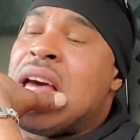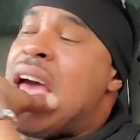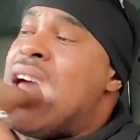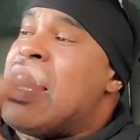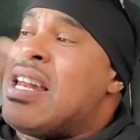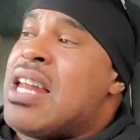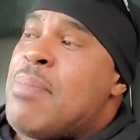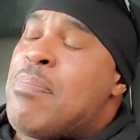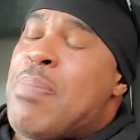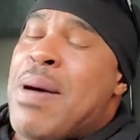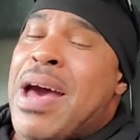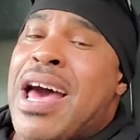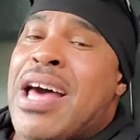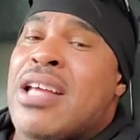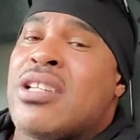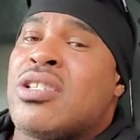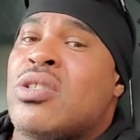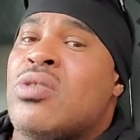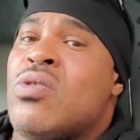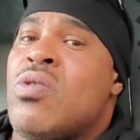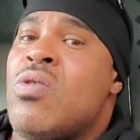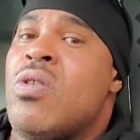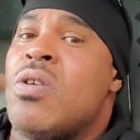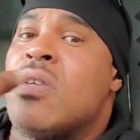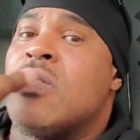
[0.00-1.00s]
And they
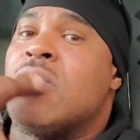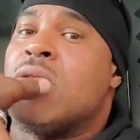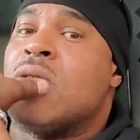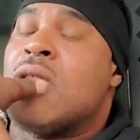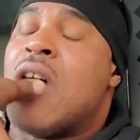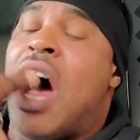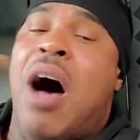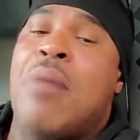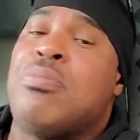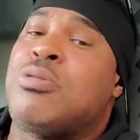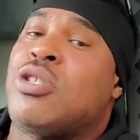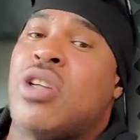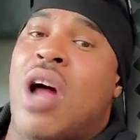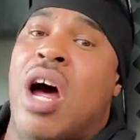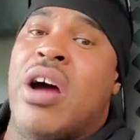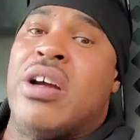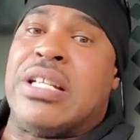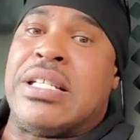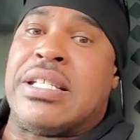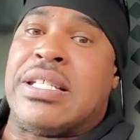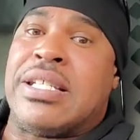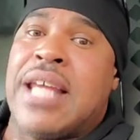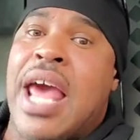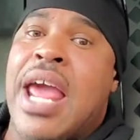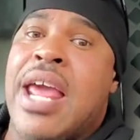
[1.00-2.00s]
passed on. I'm sorry
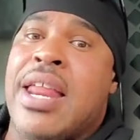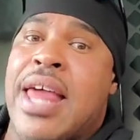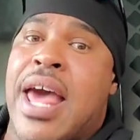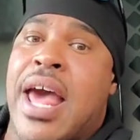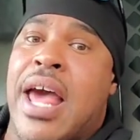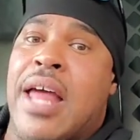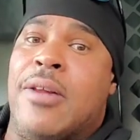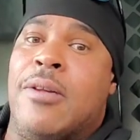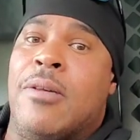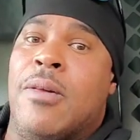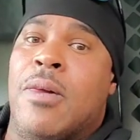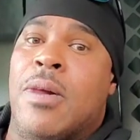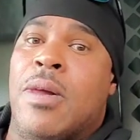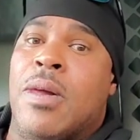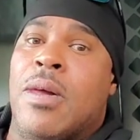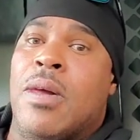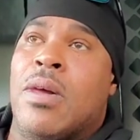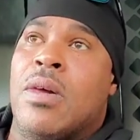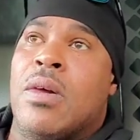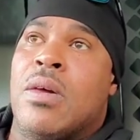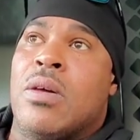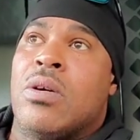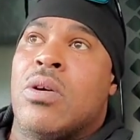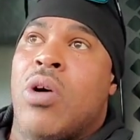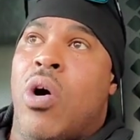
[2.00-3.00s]
to say that.
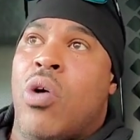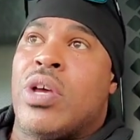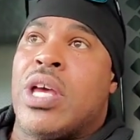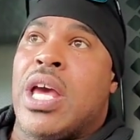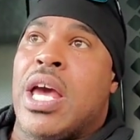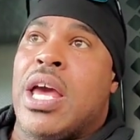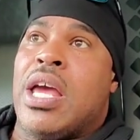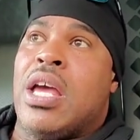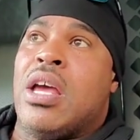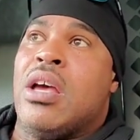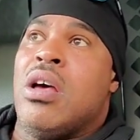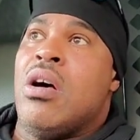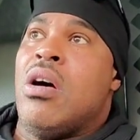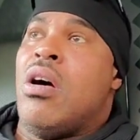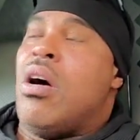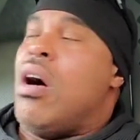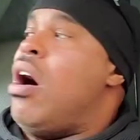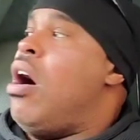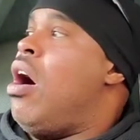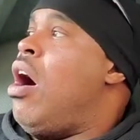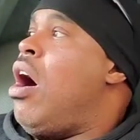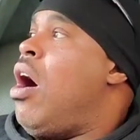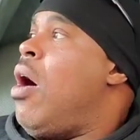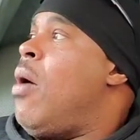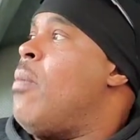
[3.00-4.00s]
Okay?
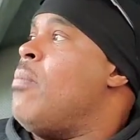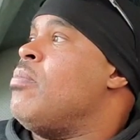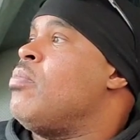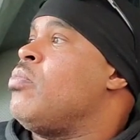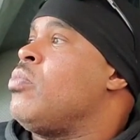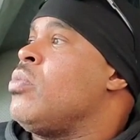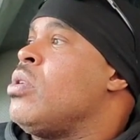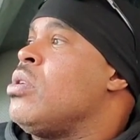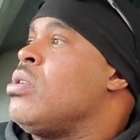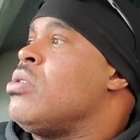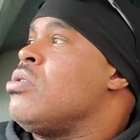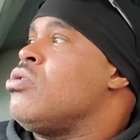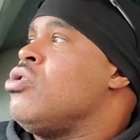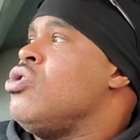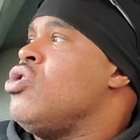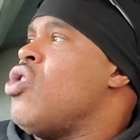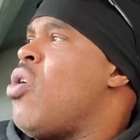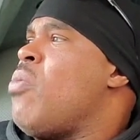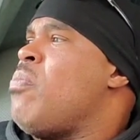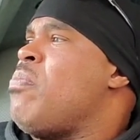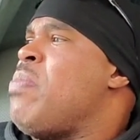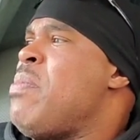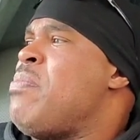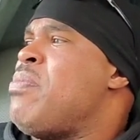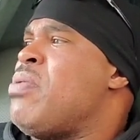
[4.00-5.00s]
You
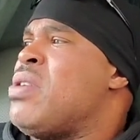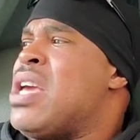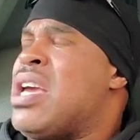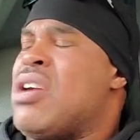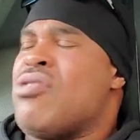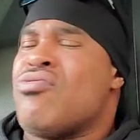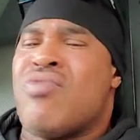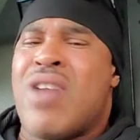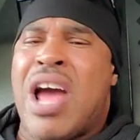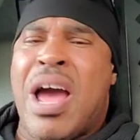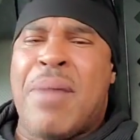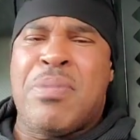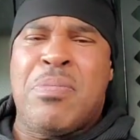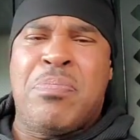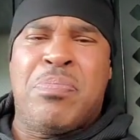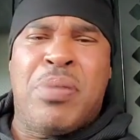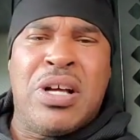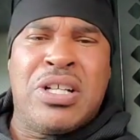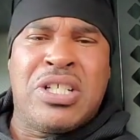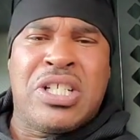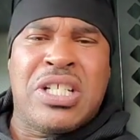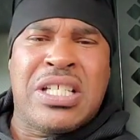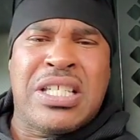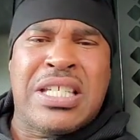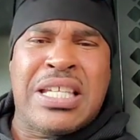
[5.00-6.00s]
know, people getting rabbit
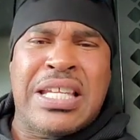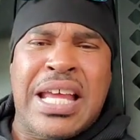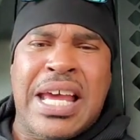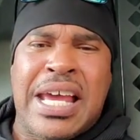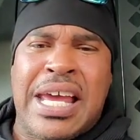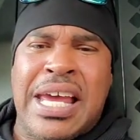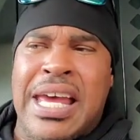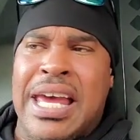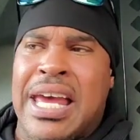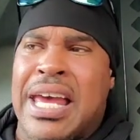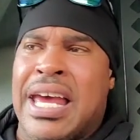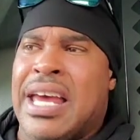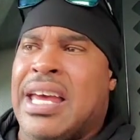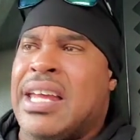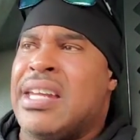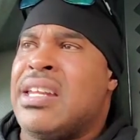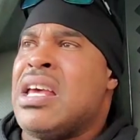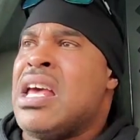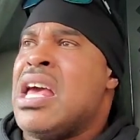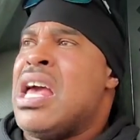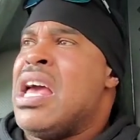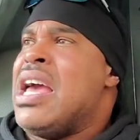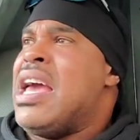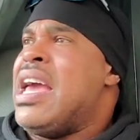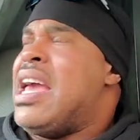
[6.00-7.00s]
punches to the head
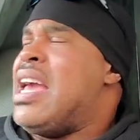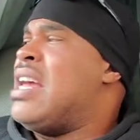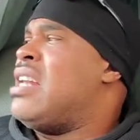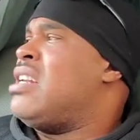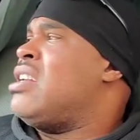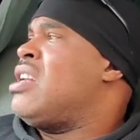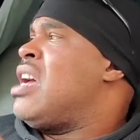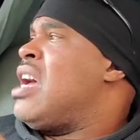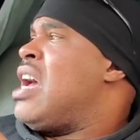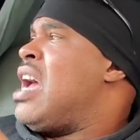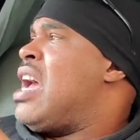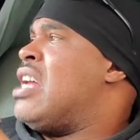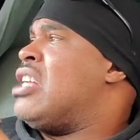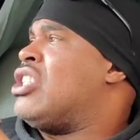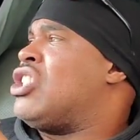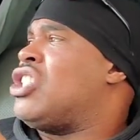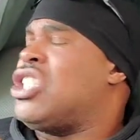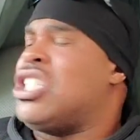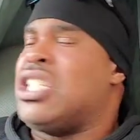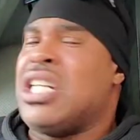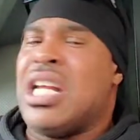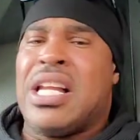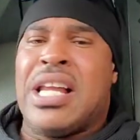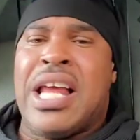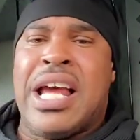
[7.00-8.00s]
and
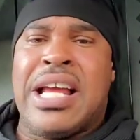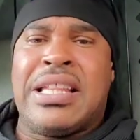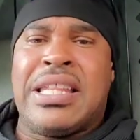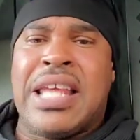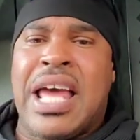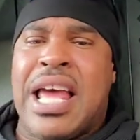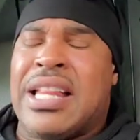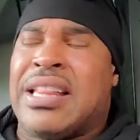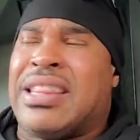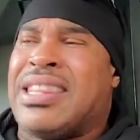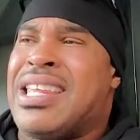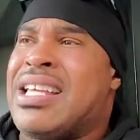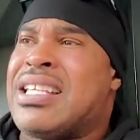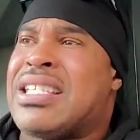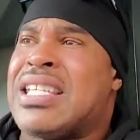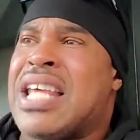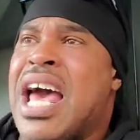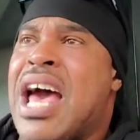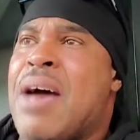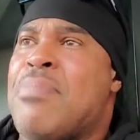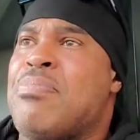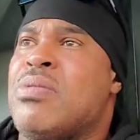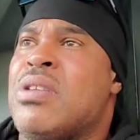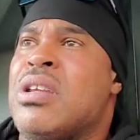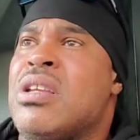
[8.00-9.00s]
shit like that and things
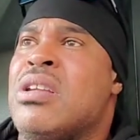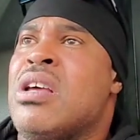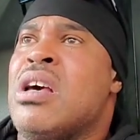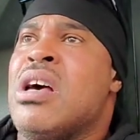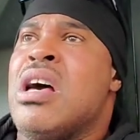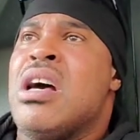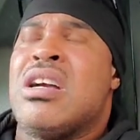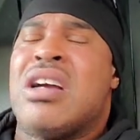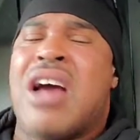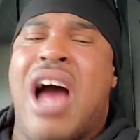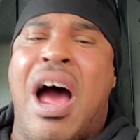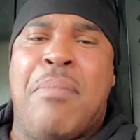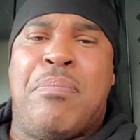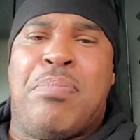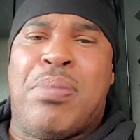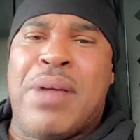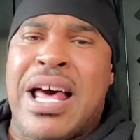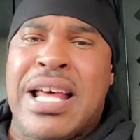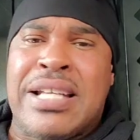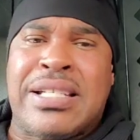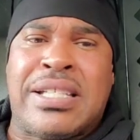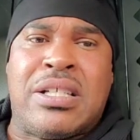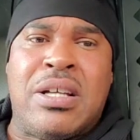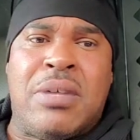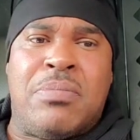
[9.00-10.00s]
happening. God
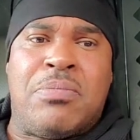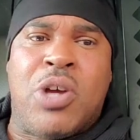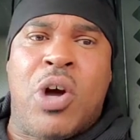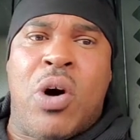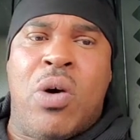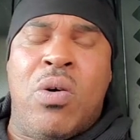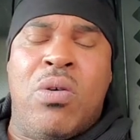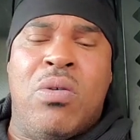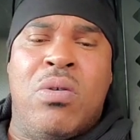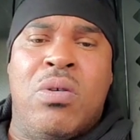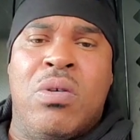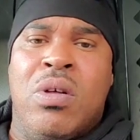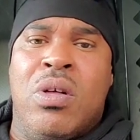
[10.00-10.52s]
bless them, yo.